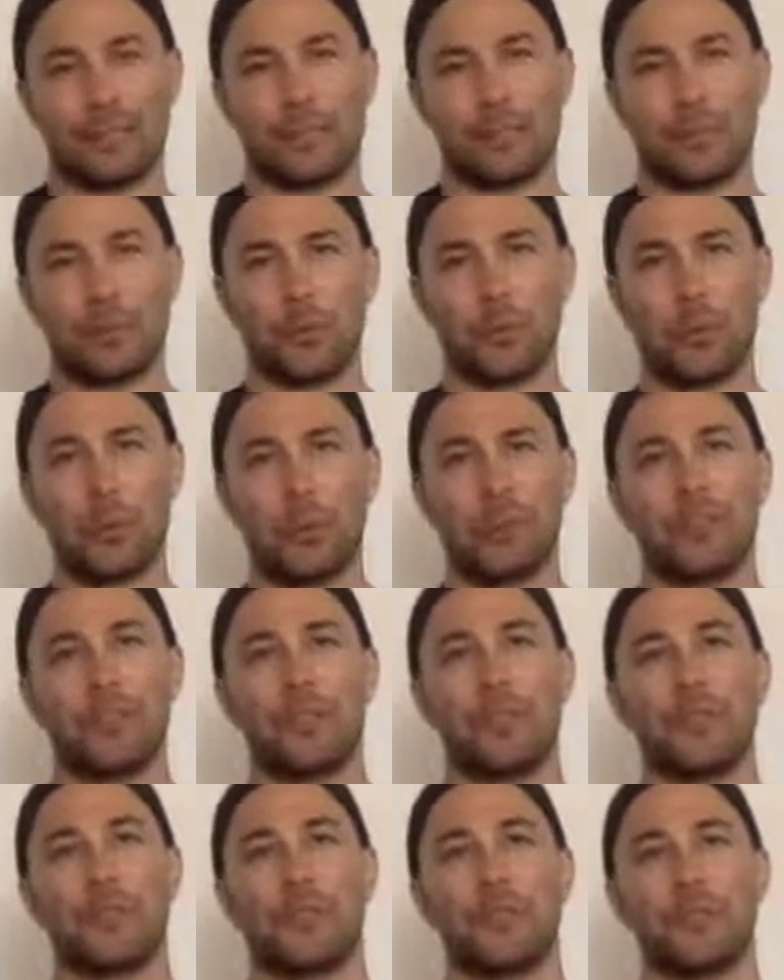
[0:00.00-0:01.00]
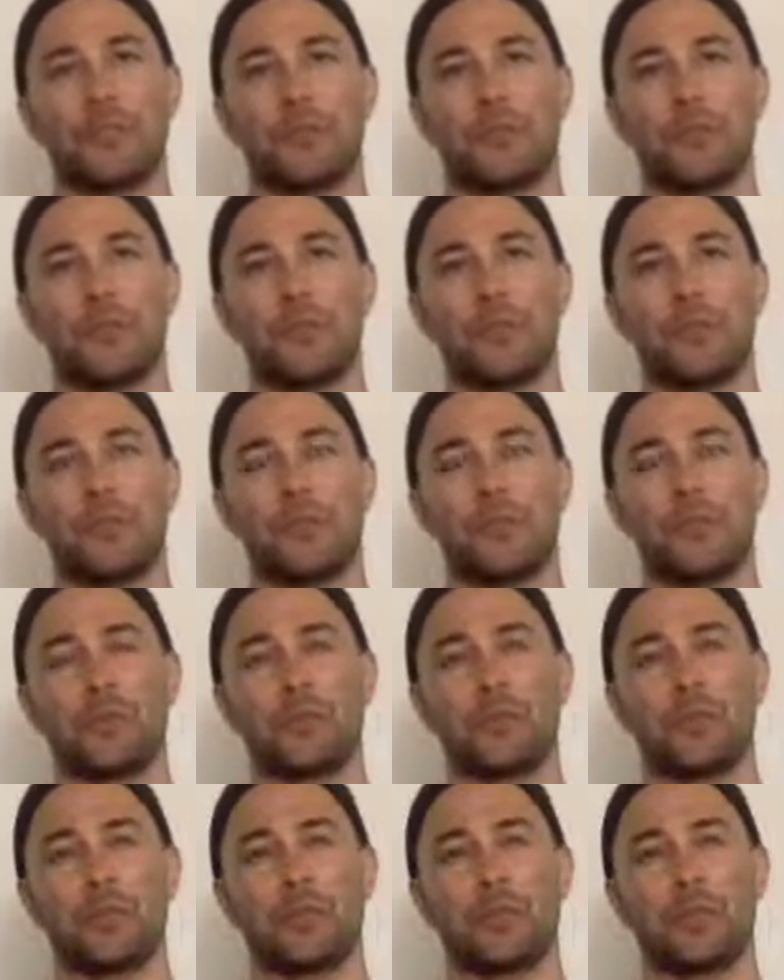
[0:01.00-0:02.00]
We're going to
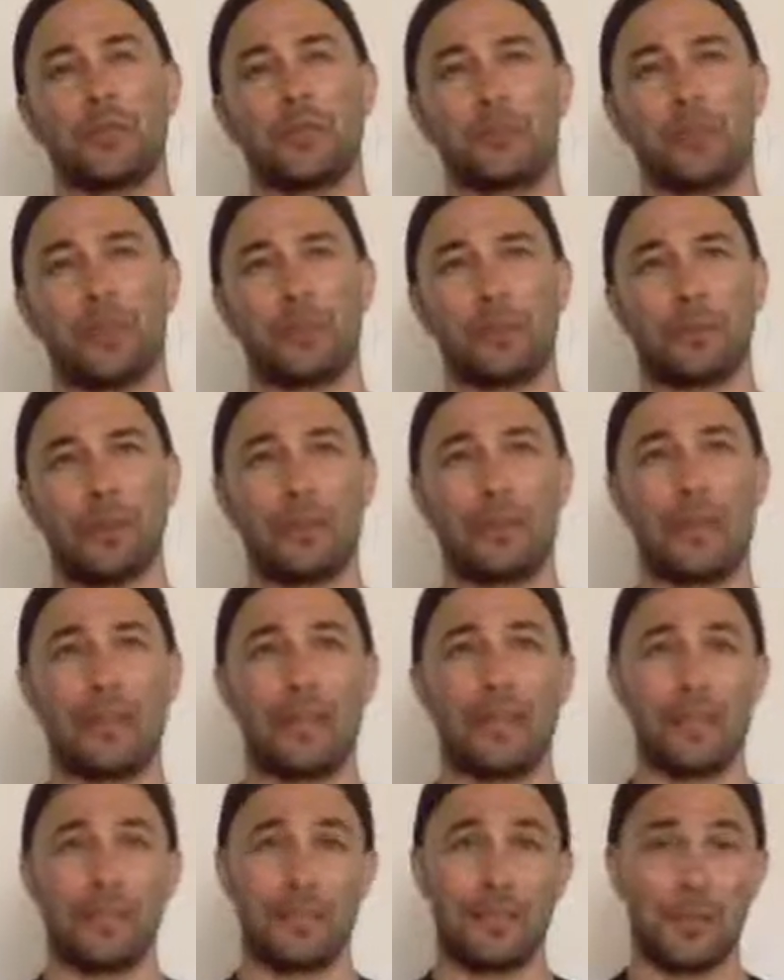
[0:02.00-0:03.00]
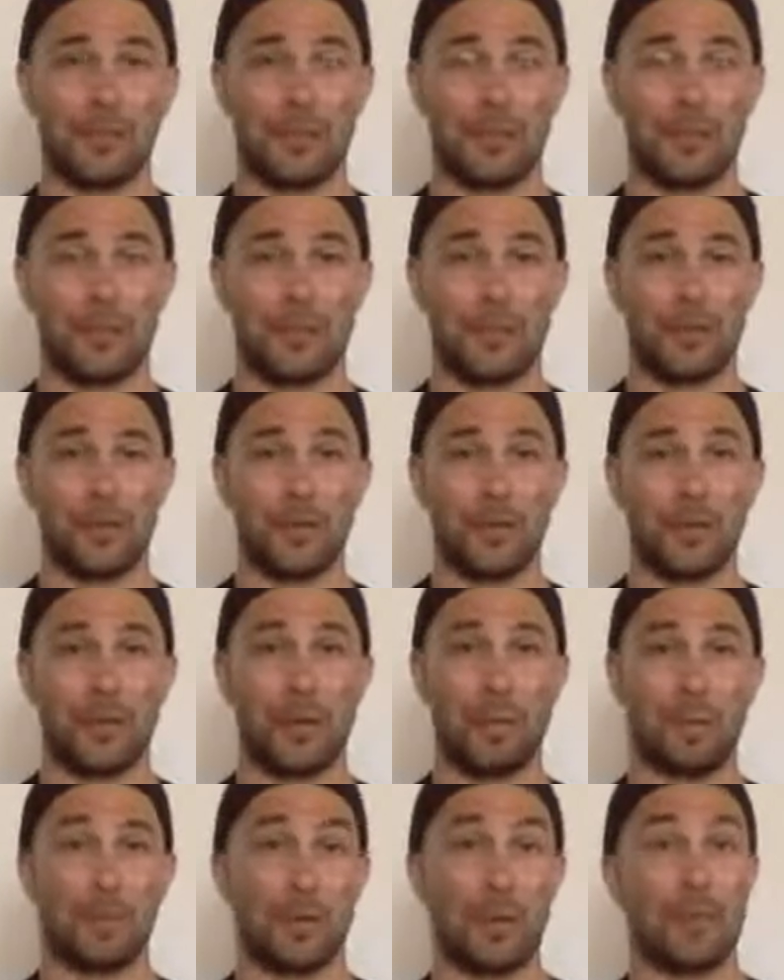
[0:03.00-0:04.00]
thread that into
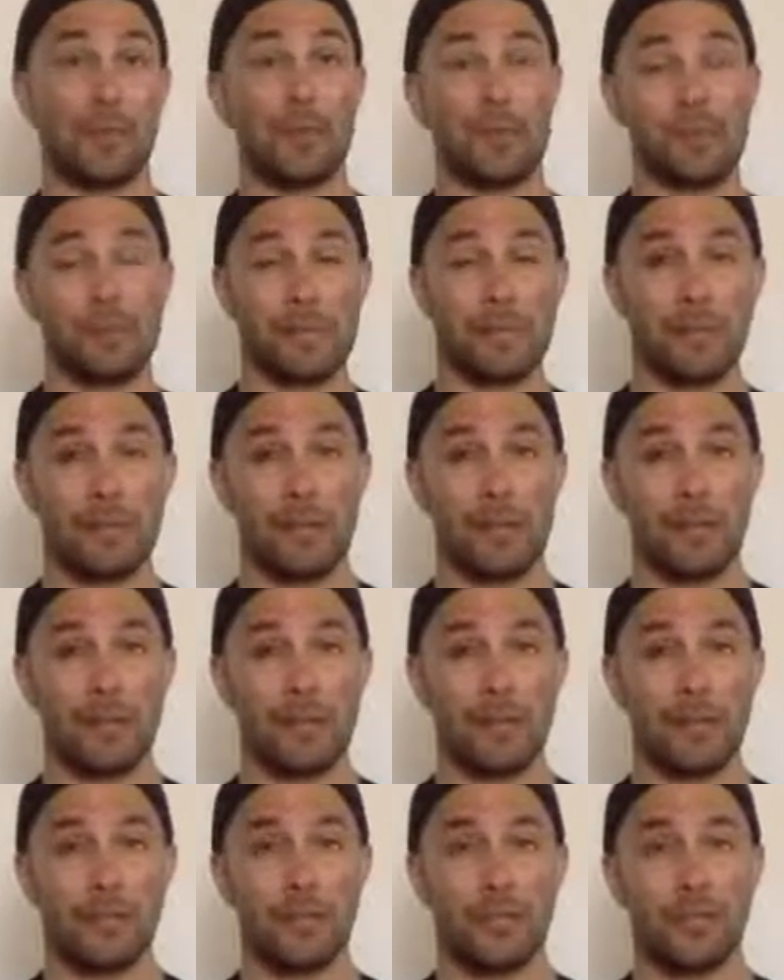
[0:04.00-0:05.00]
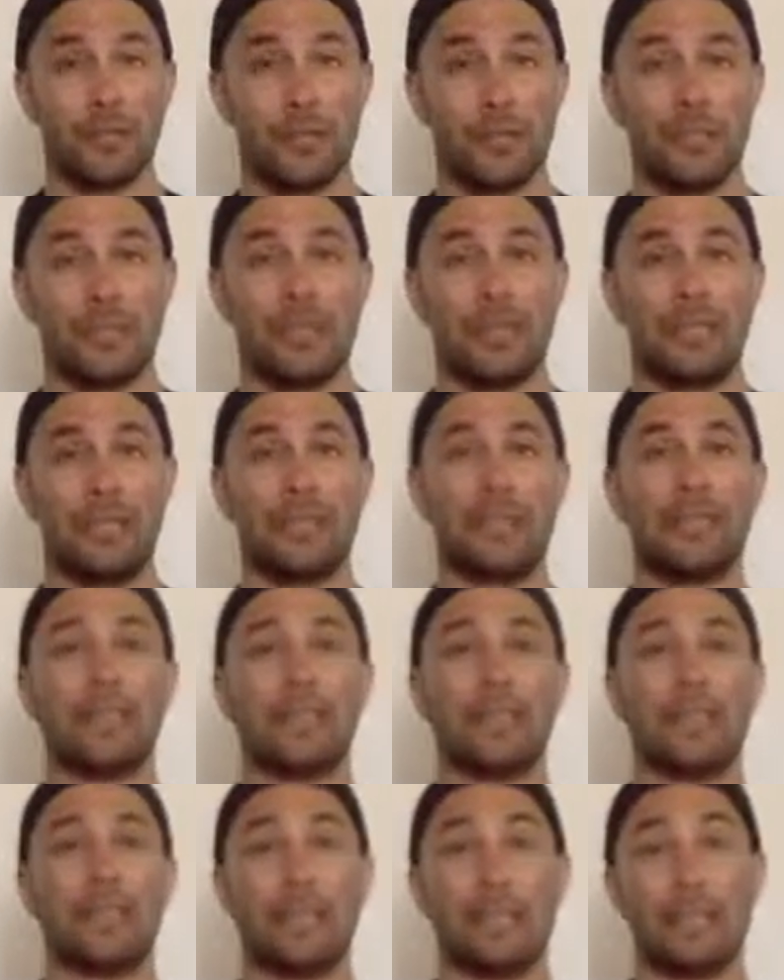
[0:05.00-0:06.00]
abdominal massage
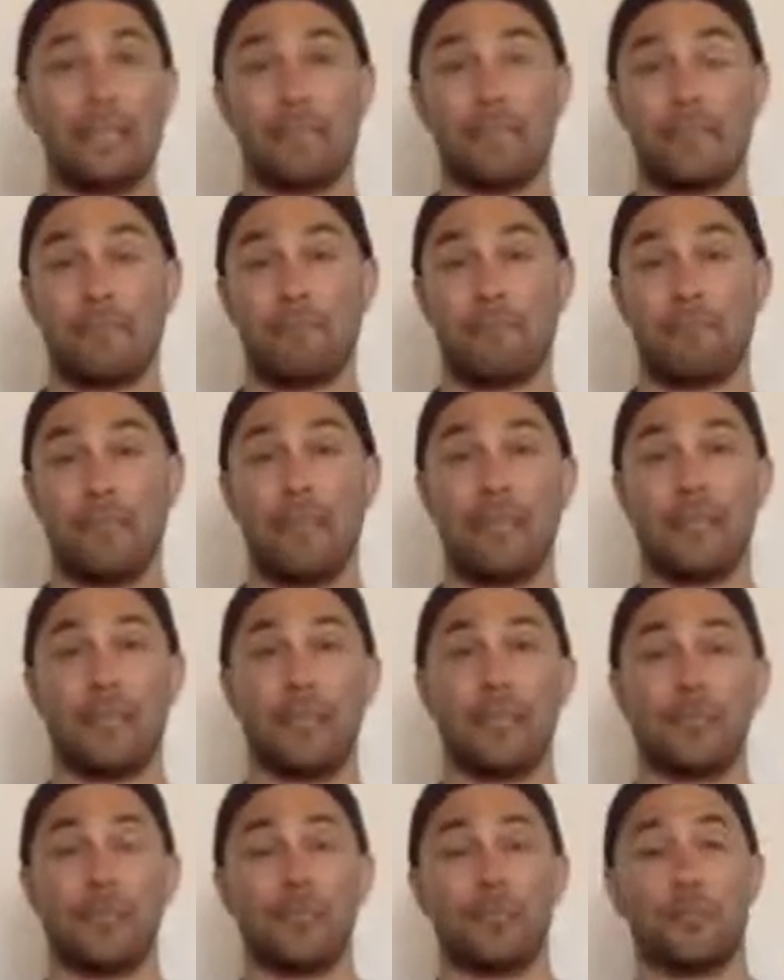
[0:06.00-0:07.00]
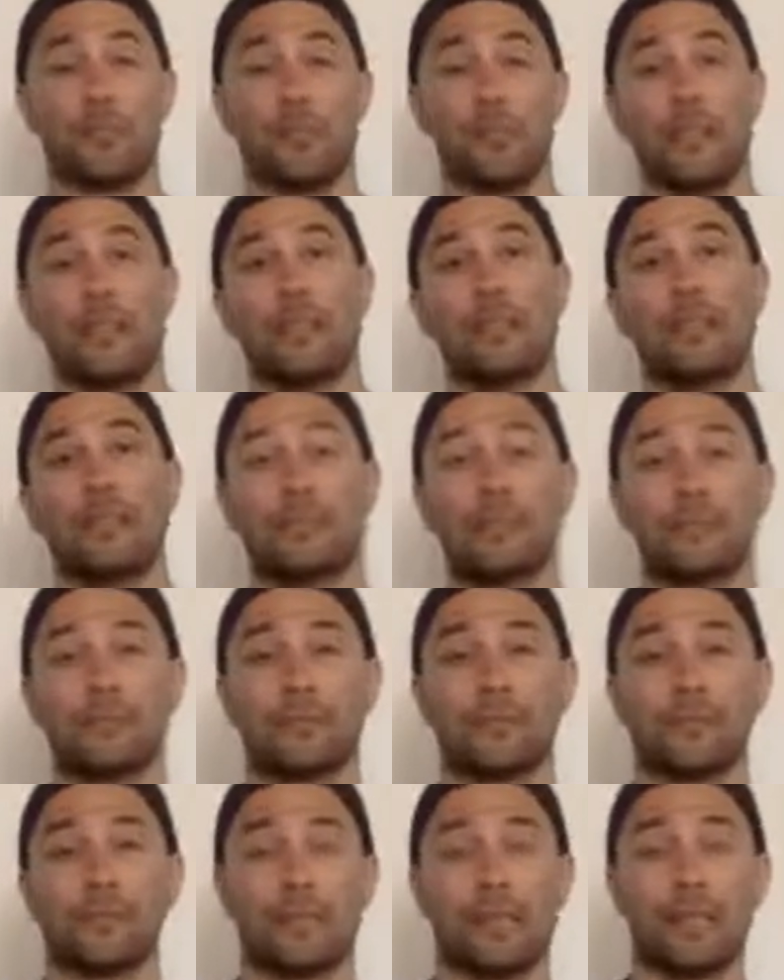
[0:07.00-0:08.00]
and some meditations for healing
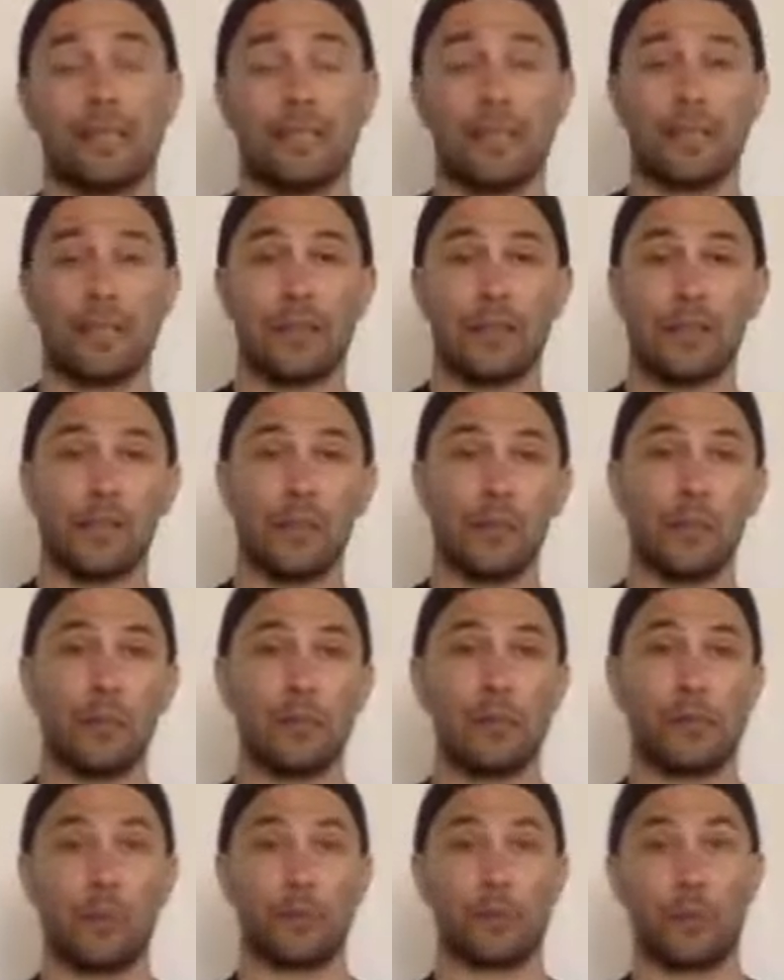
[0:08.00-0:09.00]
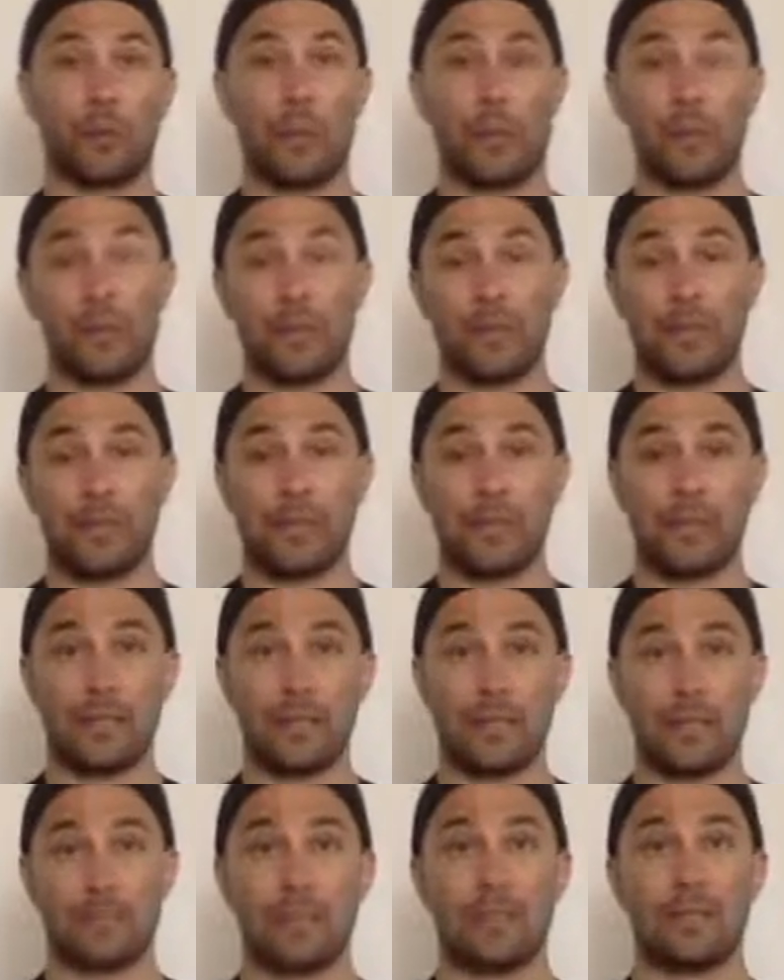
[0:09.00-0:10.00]
that are both grounding
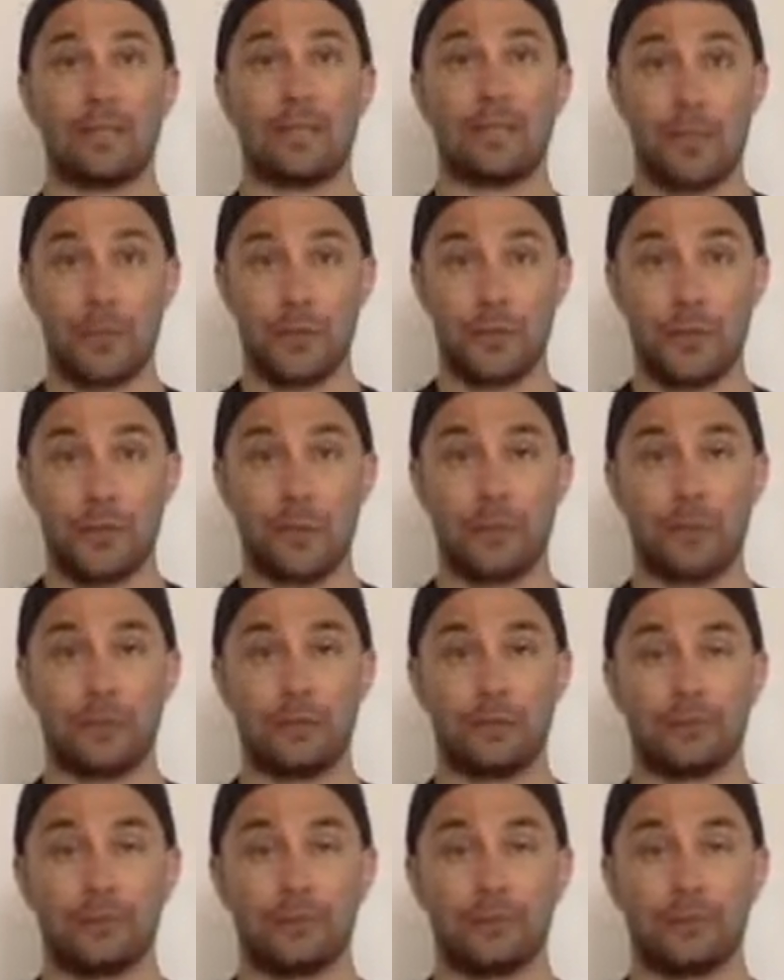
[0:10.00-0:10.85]
and centering.